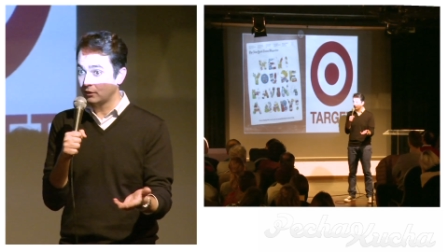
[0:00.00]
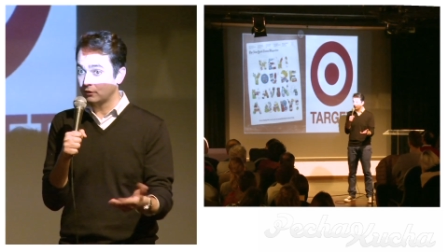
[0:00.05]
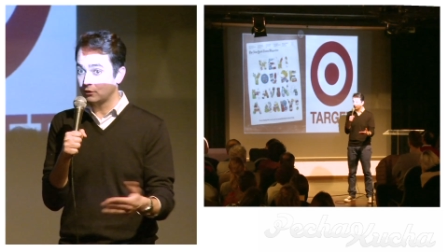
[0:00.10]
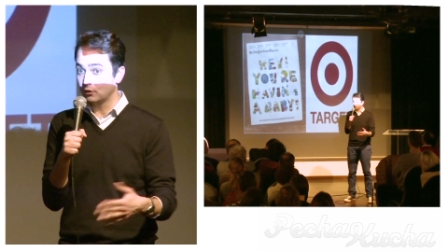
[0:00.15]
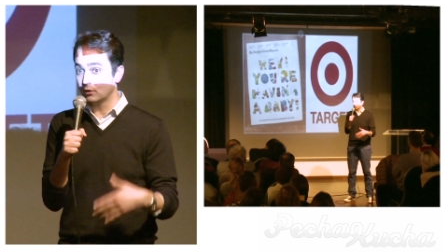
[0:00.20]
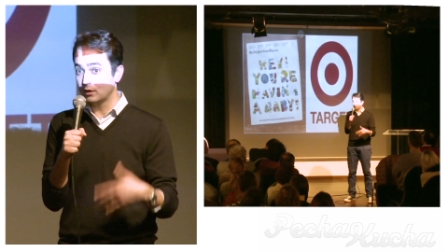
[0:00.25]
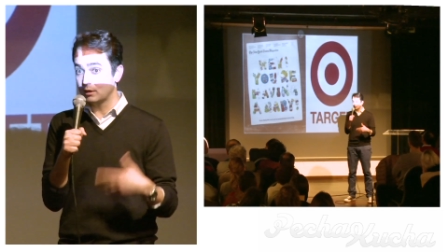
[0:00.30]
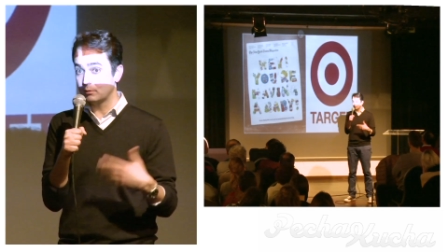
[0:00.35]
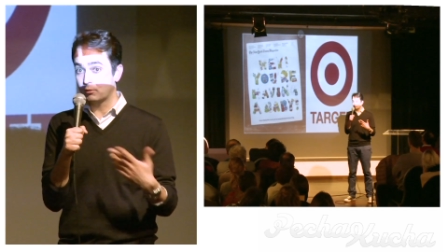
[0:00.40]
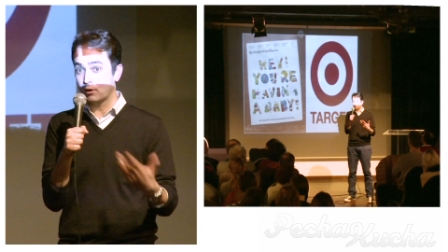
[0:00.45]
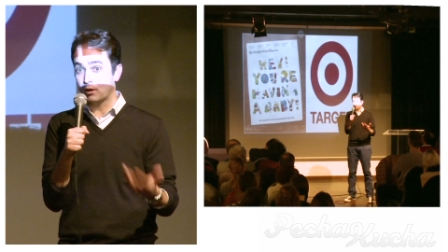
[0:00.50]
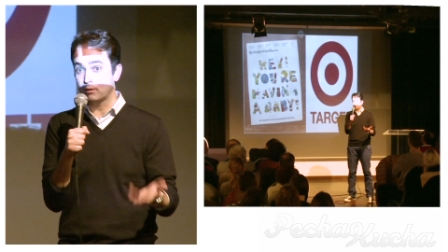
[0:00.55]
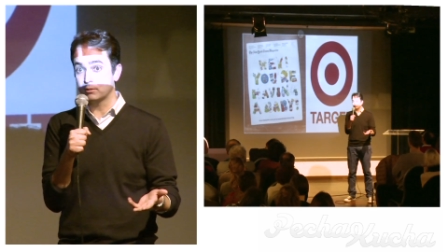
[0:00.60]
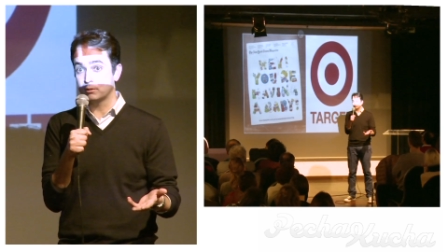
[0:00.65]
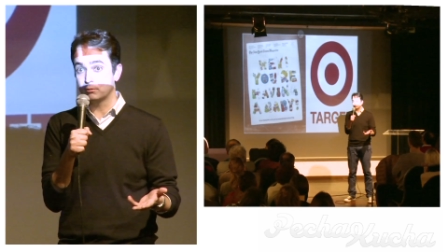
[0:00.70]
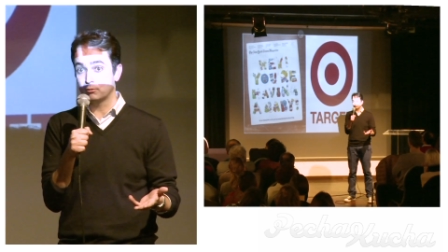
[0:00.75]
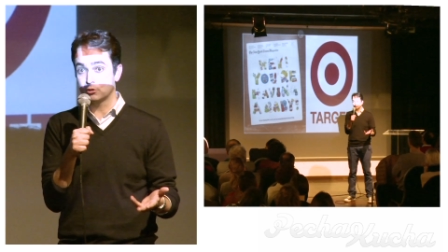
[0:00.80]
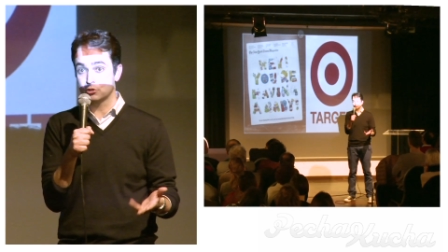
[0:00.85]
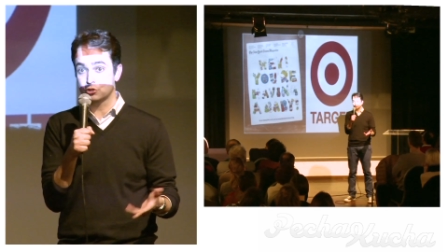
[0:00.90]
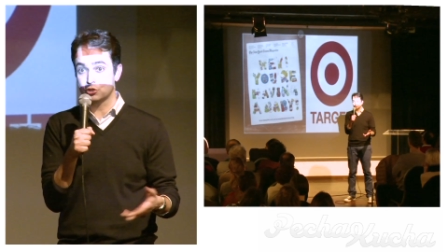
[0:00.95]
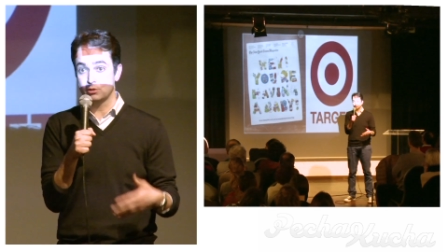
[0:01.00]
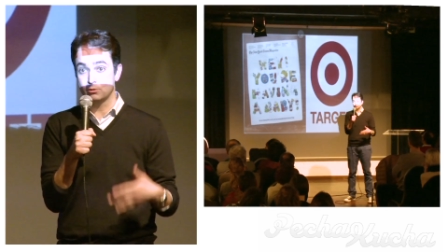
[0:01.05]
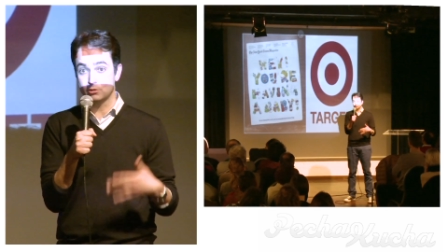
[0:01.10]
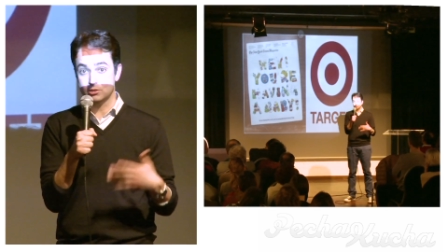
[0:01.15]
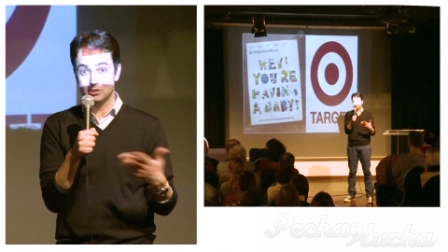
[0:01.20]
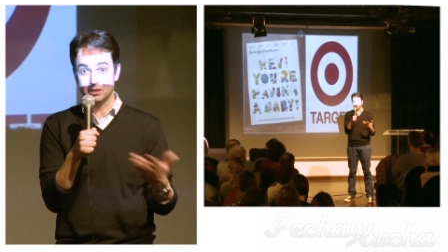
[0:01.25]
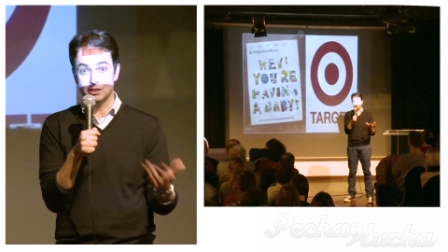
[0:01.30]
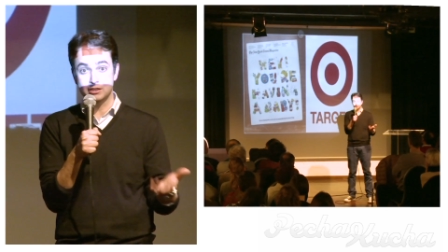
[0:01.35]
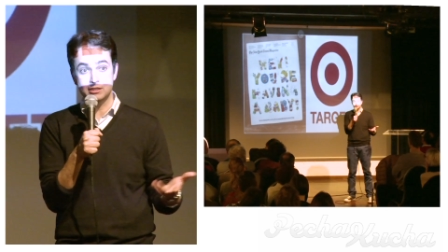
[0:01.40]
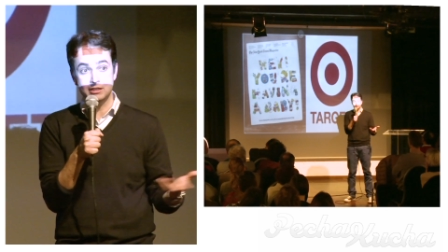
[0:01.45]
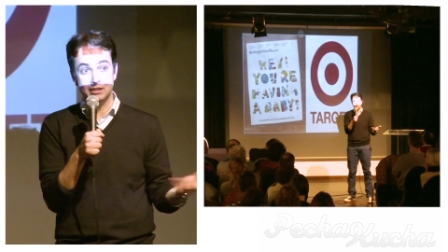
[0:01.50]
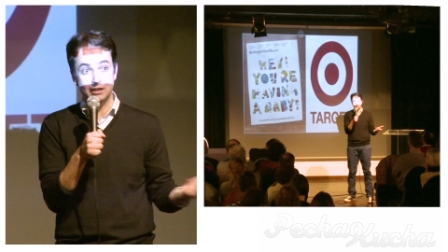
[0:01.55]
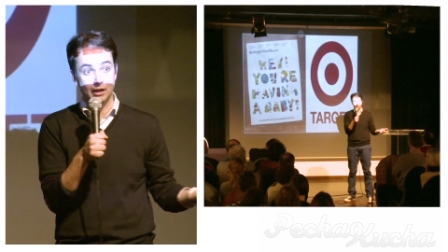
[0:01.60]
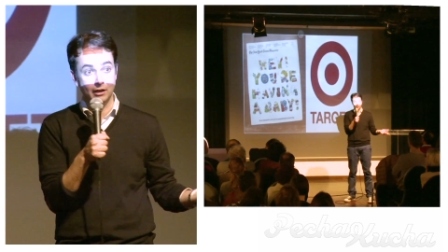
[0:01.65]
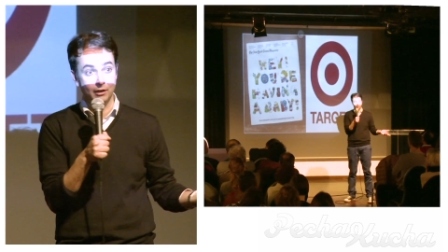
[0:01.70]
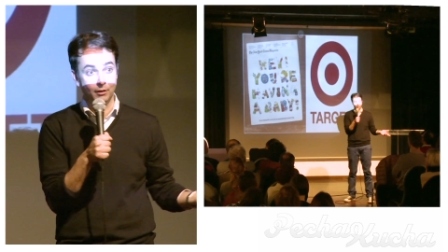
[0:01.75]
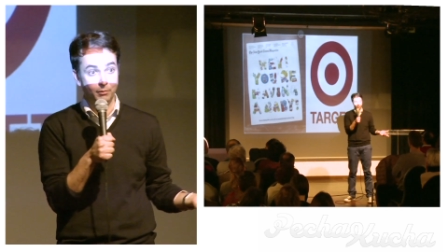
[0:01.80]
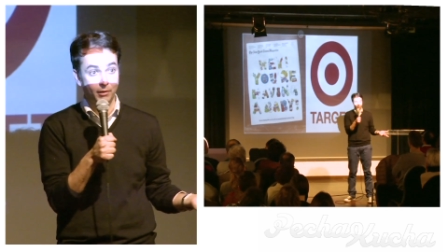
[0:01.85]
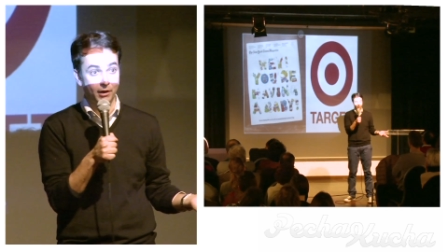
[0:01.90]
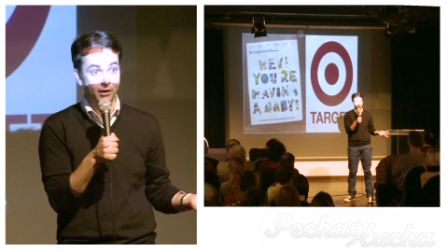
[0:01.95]
The only problem was she was sixteen
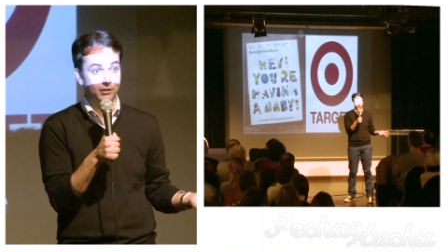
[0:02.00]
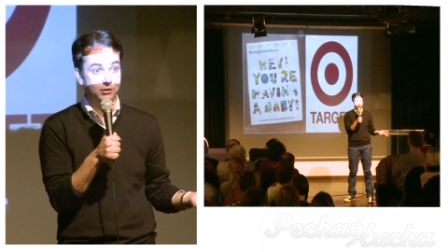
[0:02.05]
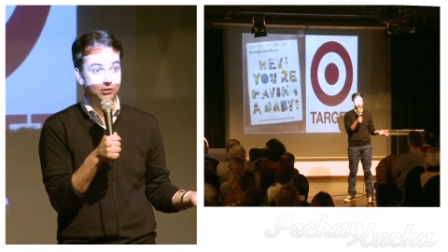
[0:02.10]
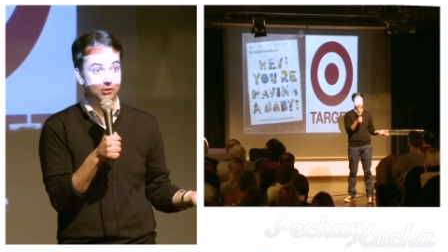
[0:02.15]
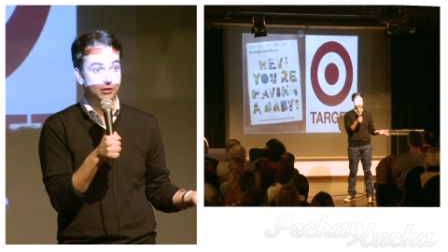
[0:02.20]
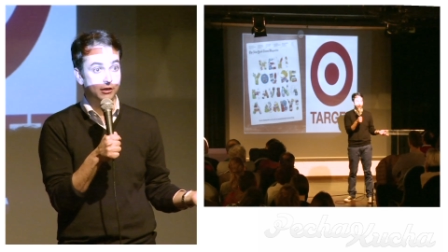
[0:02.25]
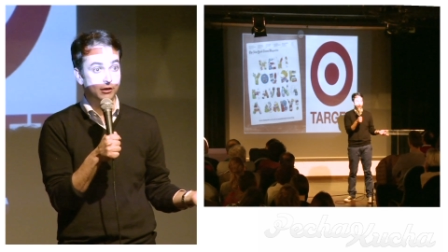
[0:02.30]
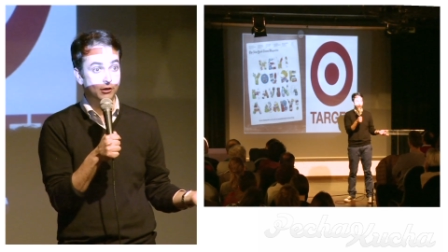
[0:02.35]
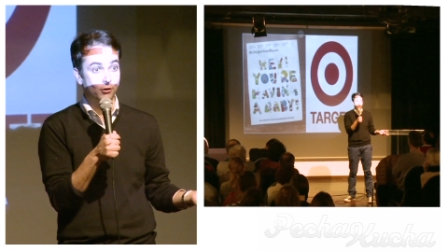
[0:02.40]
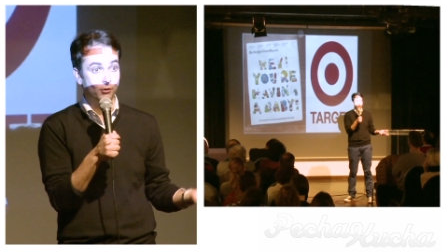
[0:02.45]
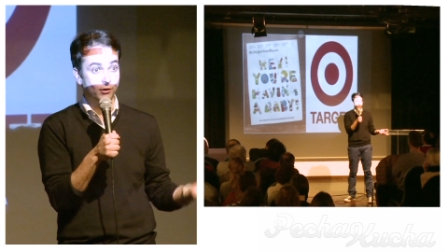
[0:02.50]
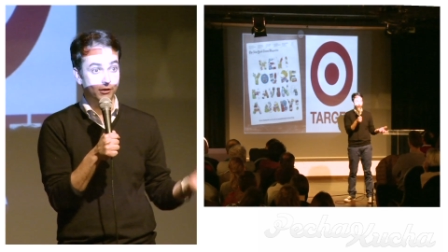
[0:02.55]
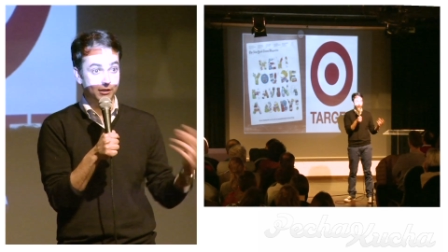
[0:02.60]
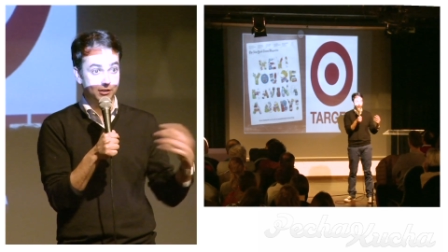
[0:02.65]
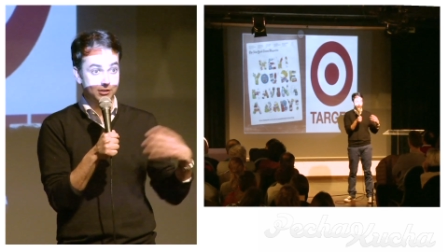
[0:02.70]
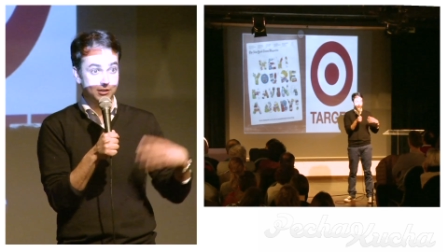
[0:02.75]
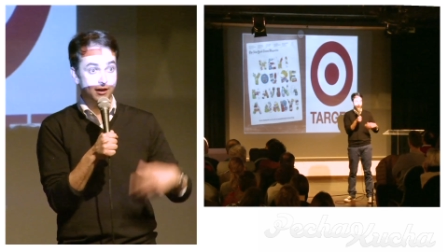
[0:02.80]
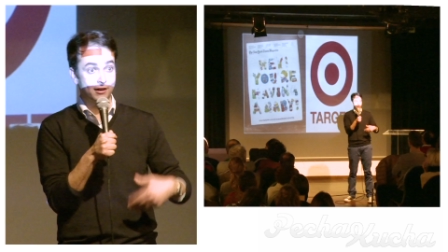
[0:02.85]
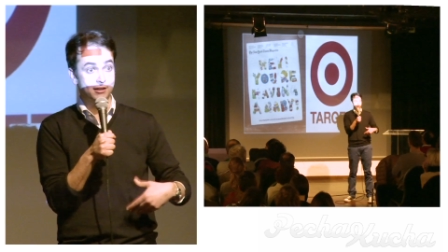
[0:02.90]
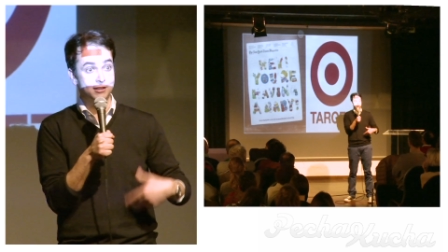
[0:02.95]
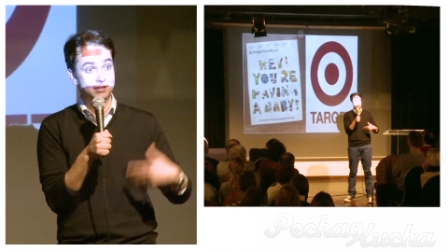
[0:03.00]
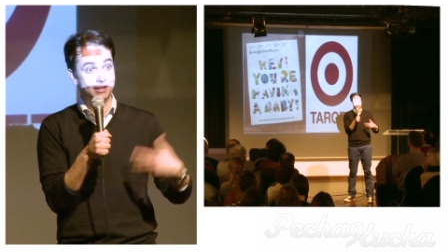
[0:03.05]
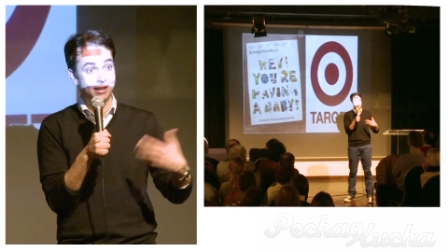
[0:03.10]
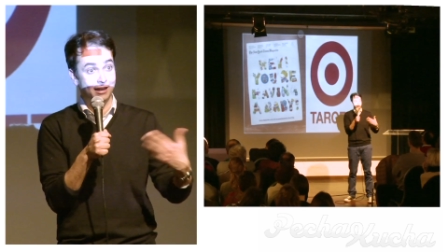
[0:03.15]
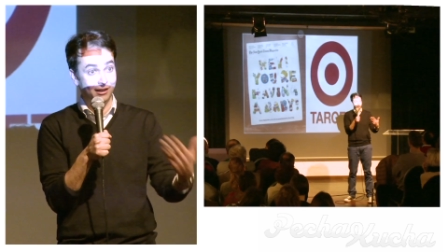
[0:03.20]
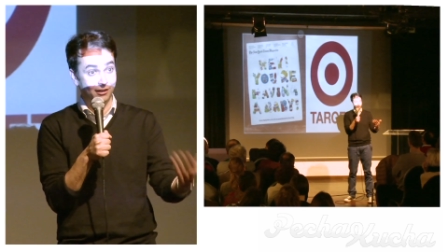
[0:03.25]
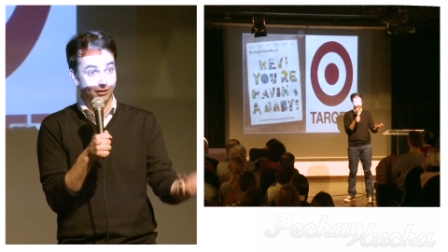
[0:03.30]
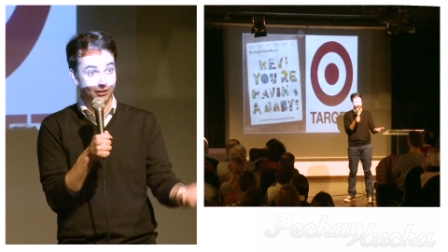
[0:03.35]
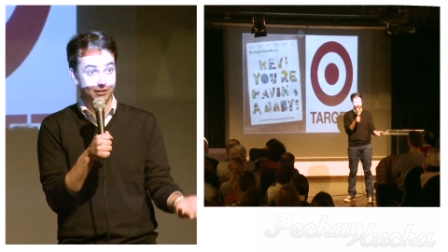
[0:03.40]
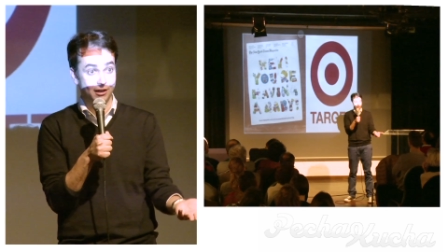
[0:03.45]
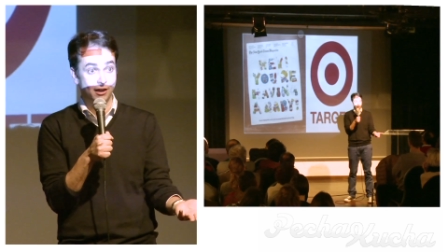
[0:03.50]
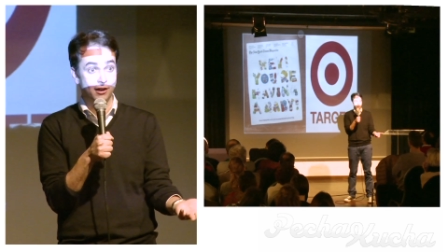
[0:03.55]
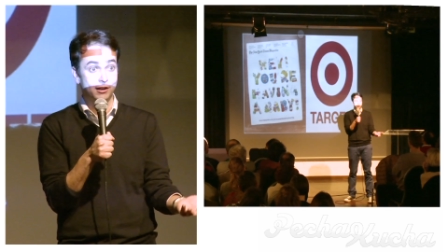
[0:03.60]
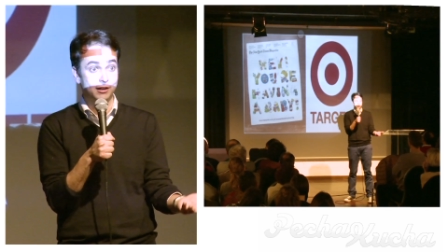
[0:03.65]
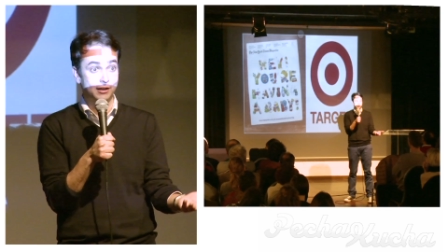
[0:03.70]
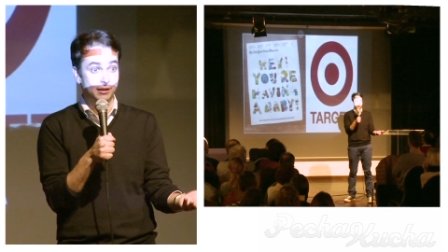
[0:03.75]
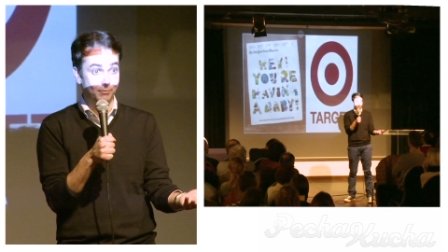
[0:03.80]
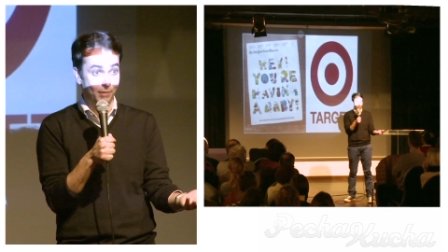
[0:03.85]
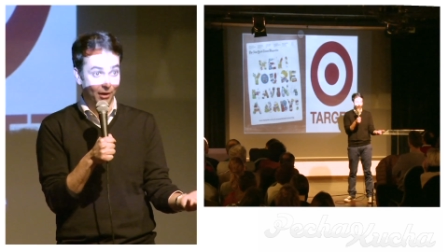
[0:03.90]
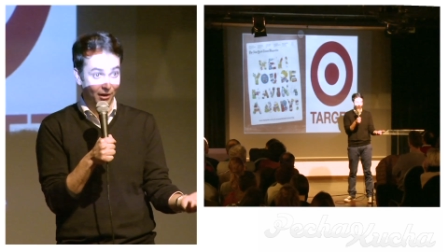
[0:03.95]
and her parents didn't know, and they started sending her
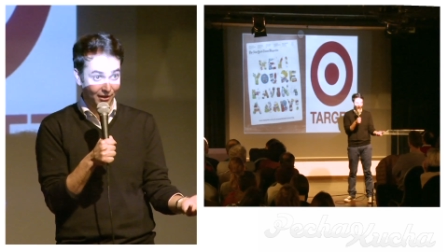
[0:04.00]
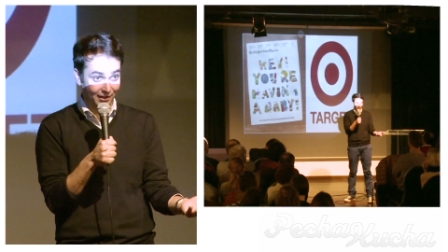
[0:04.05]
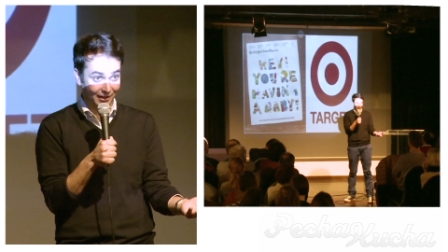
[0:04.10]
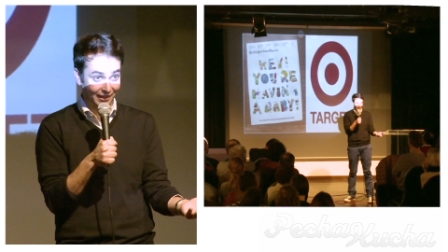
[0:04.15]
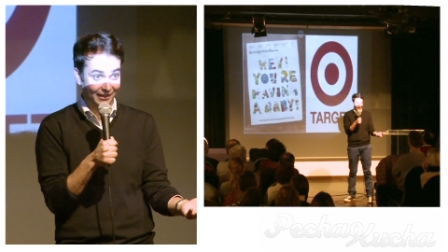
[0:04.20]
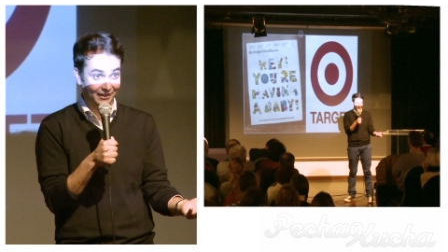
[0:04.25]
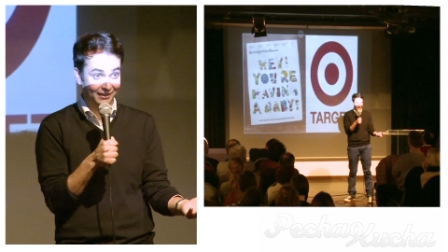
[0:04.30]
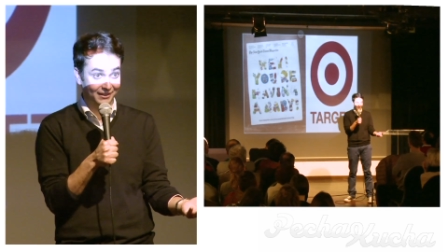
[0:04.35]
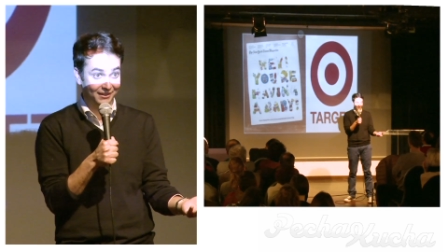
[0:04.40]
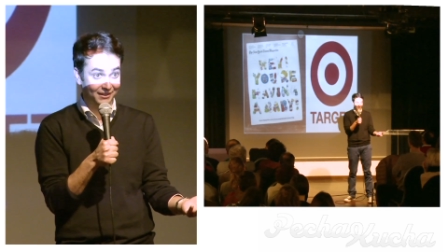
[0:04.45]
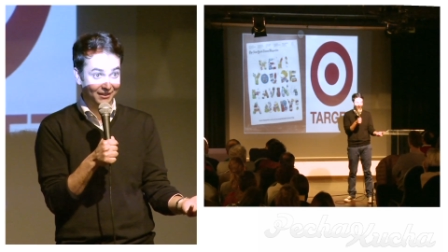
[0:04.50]
targeted marketing.